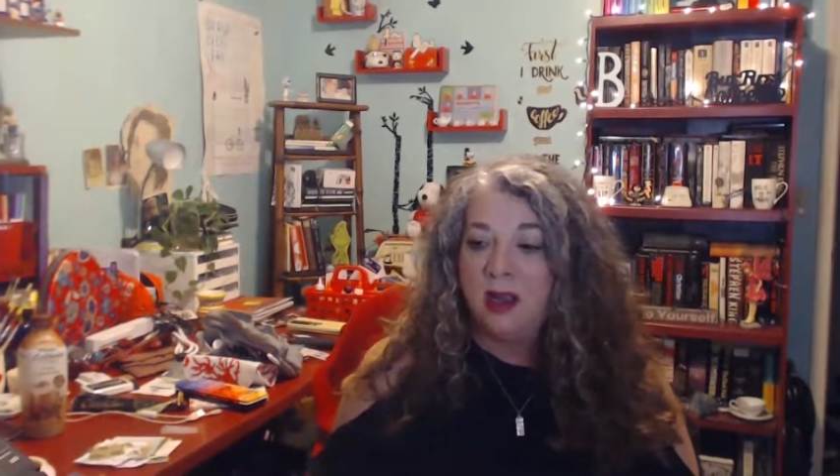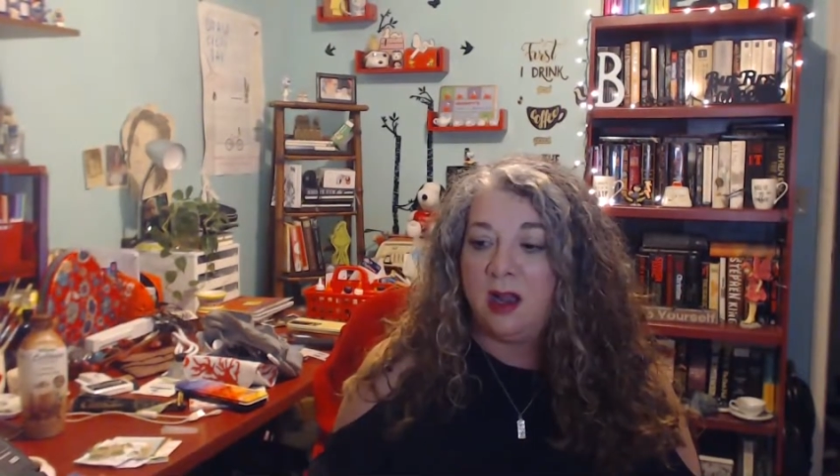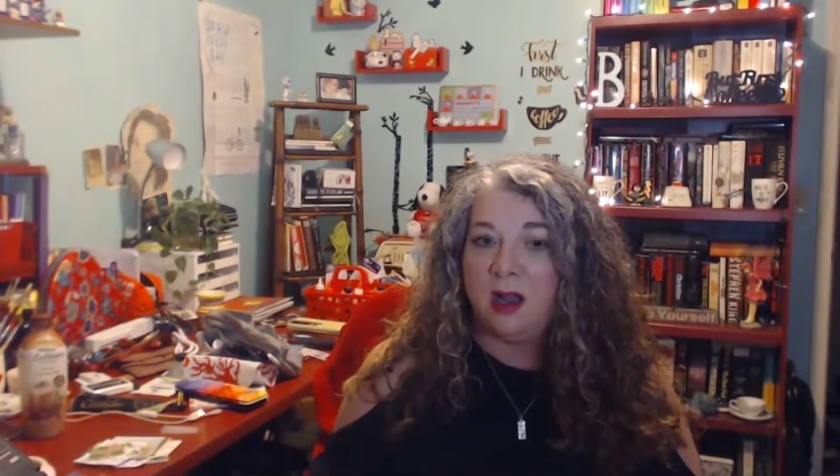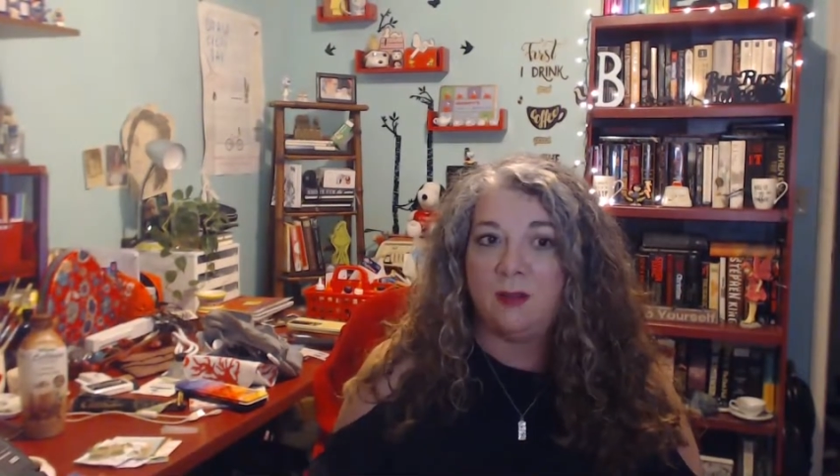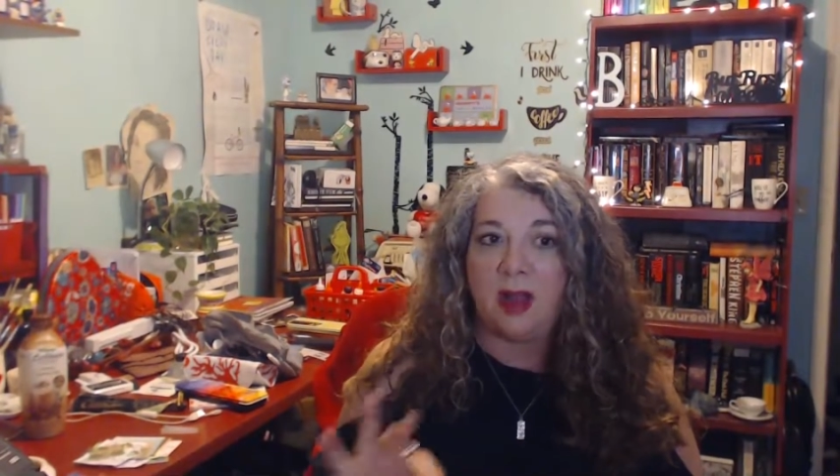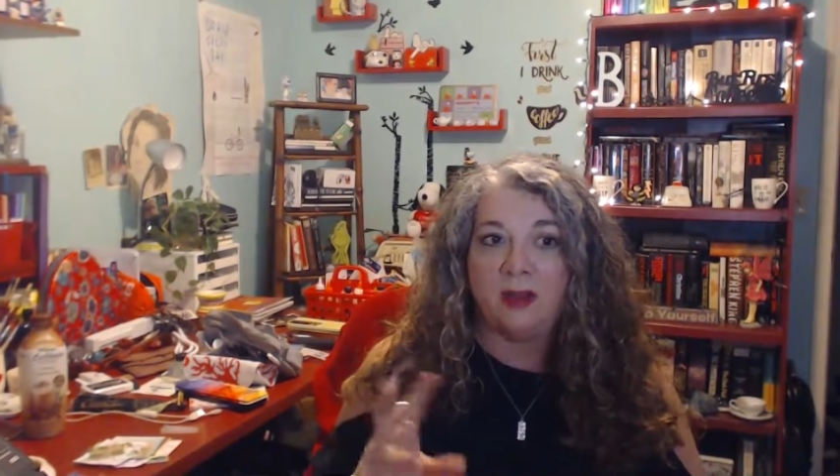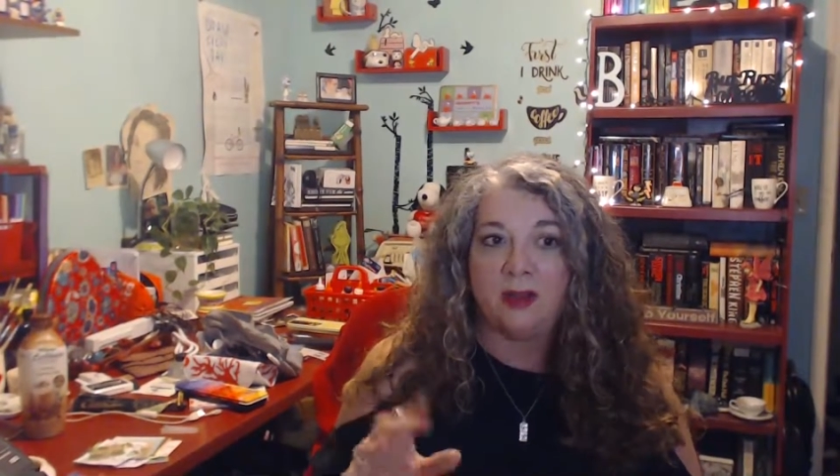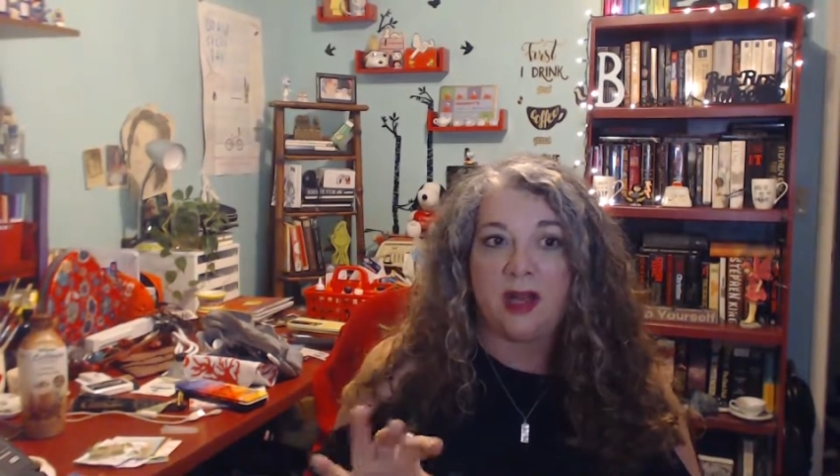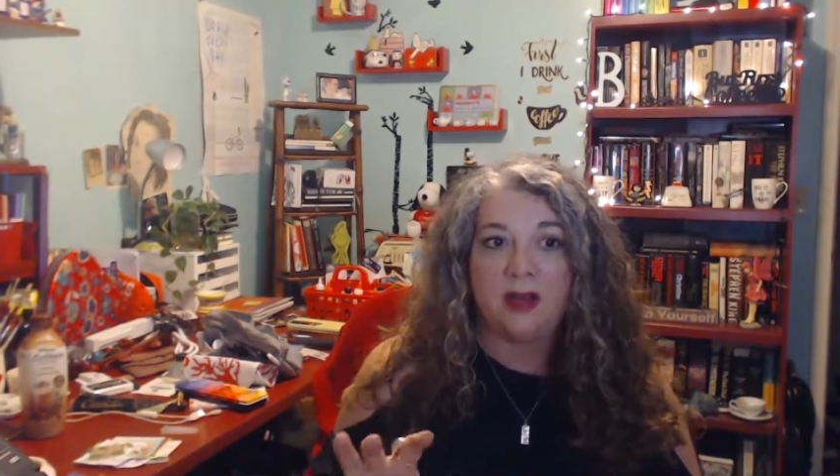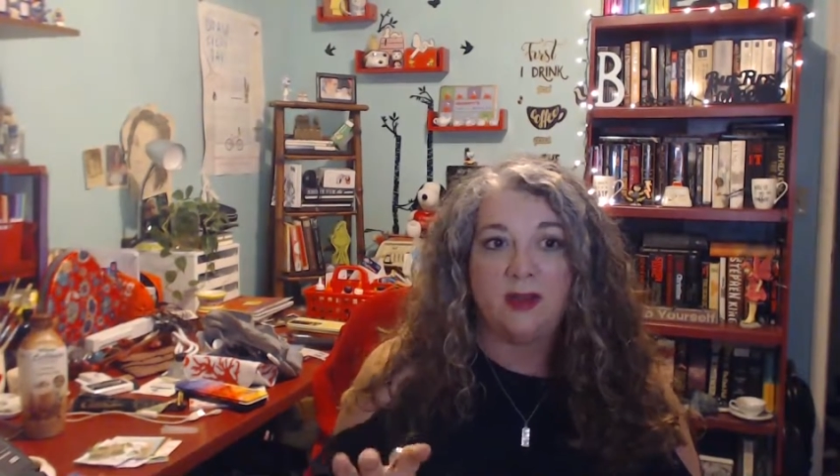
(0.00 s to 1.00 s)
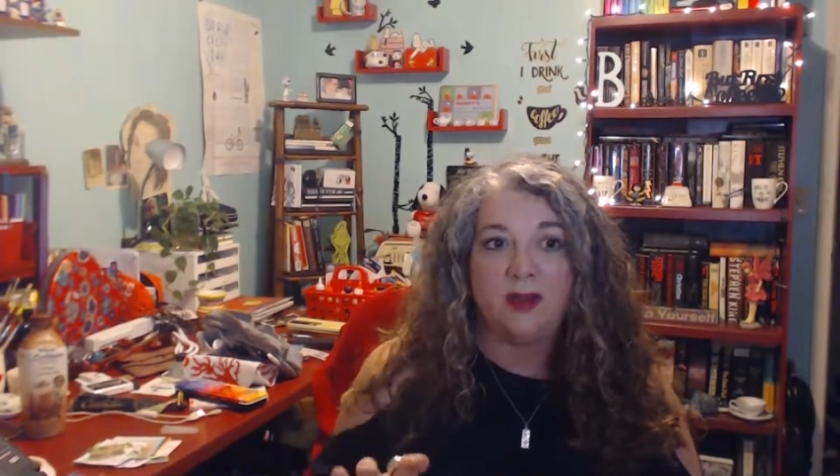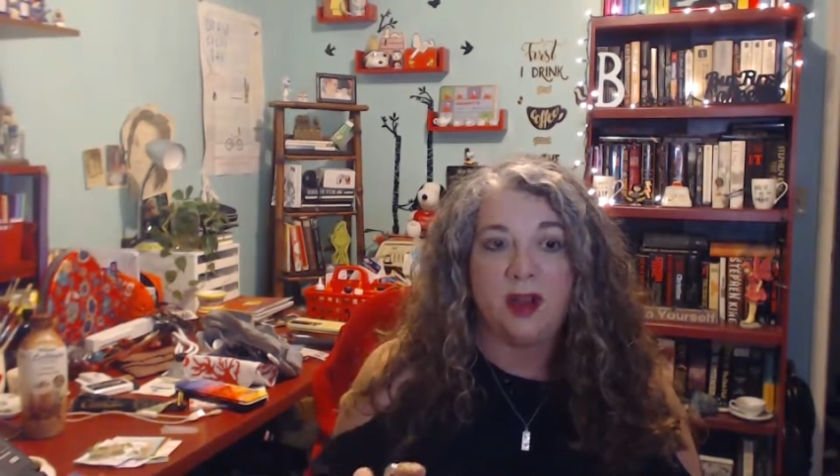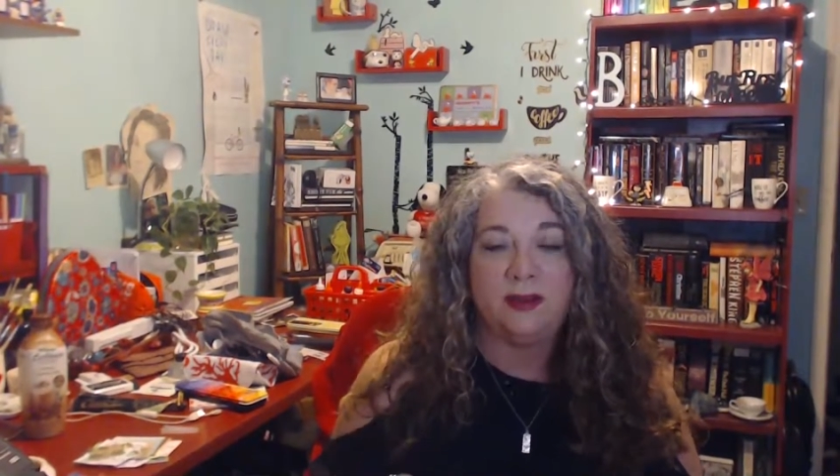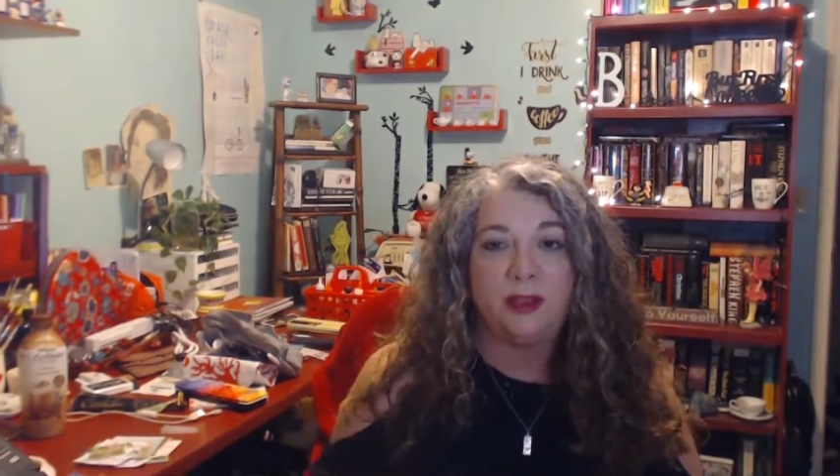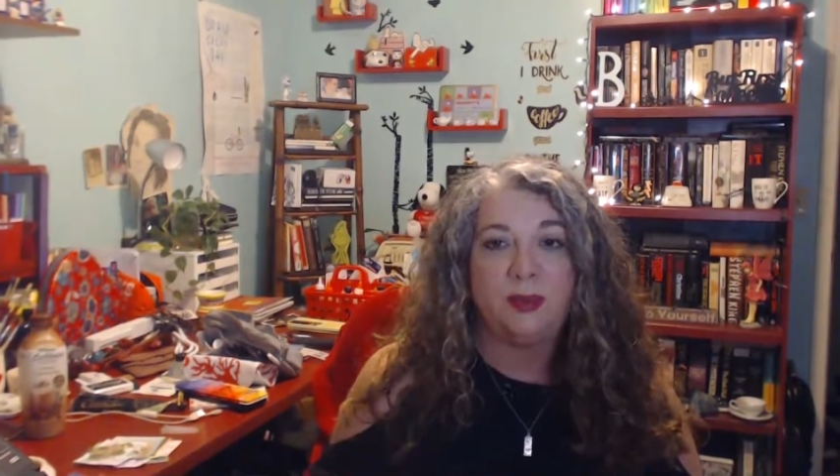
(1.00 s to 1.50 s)
outlining your
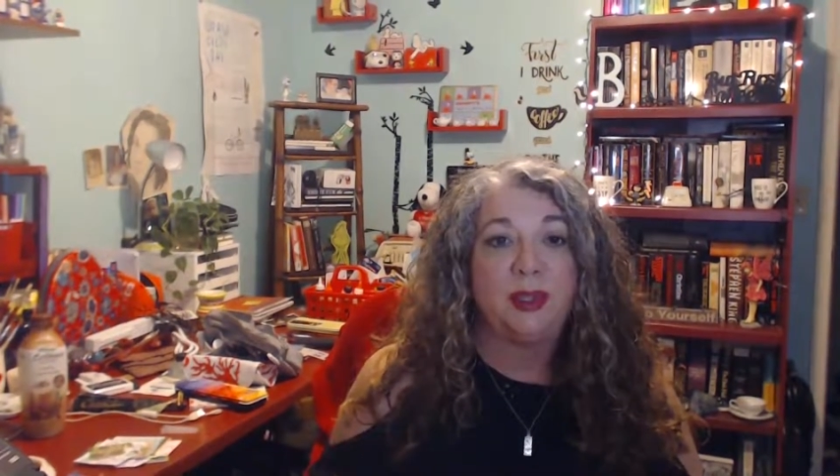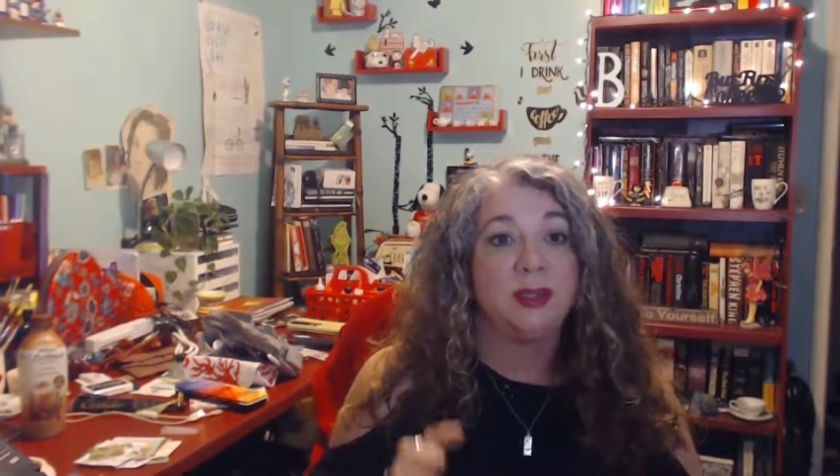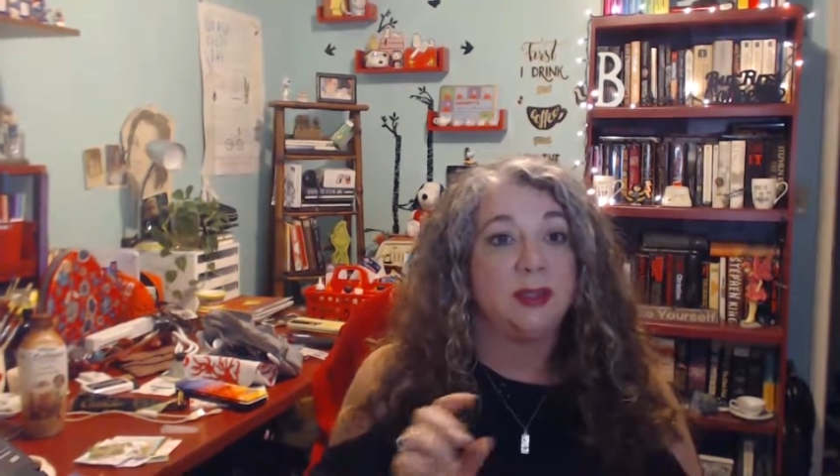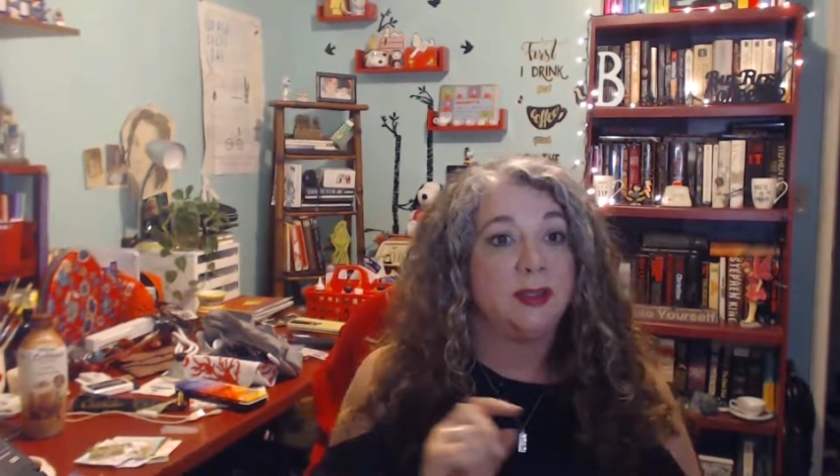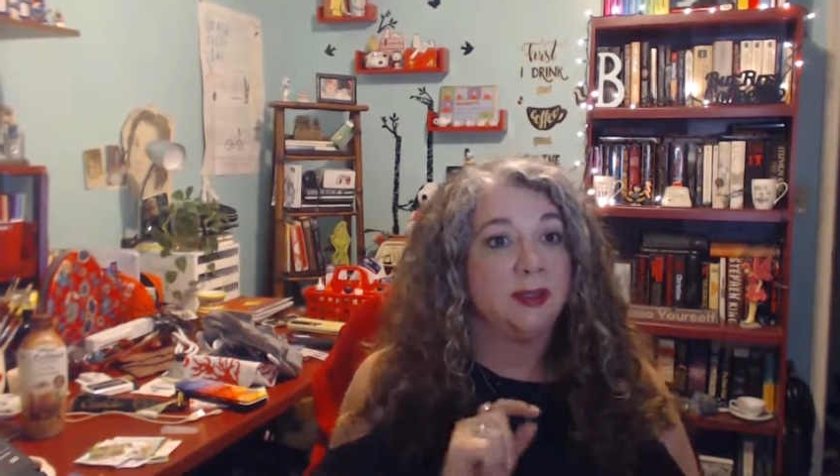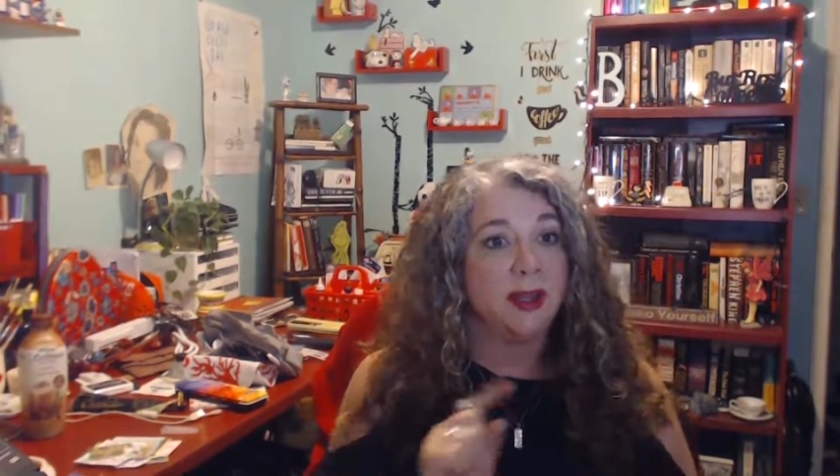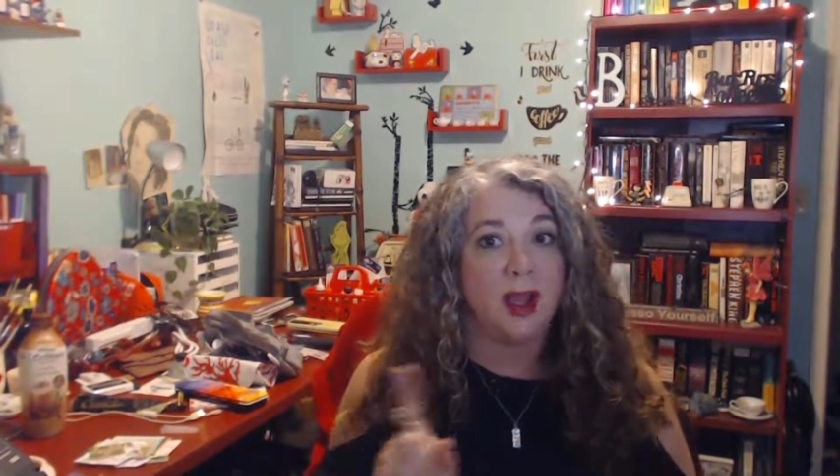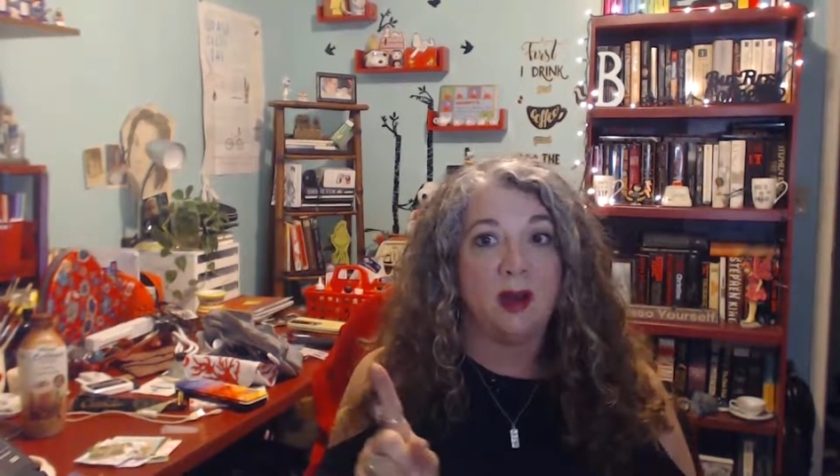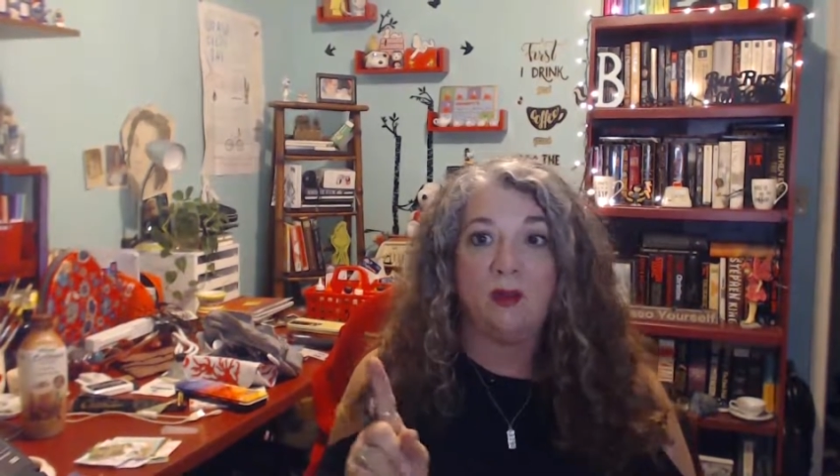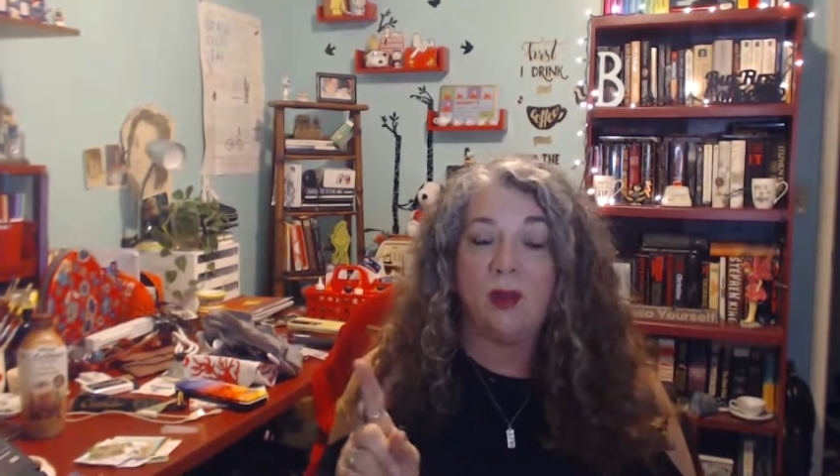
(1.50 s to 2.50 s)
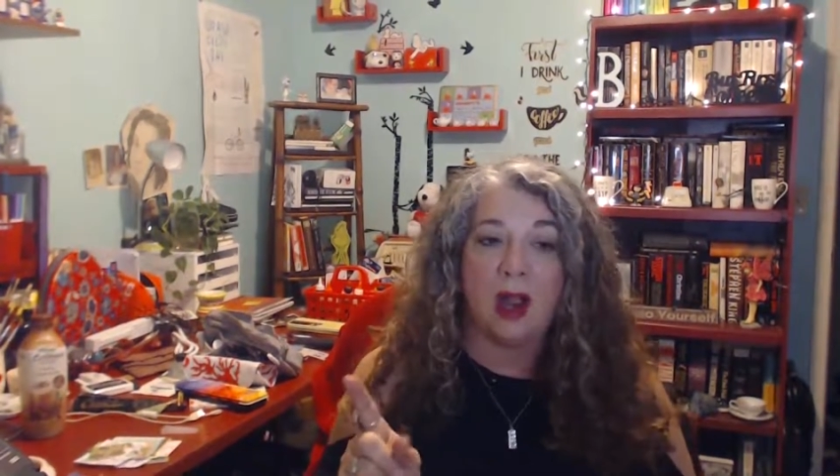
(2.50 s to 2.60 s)
novel, because I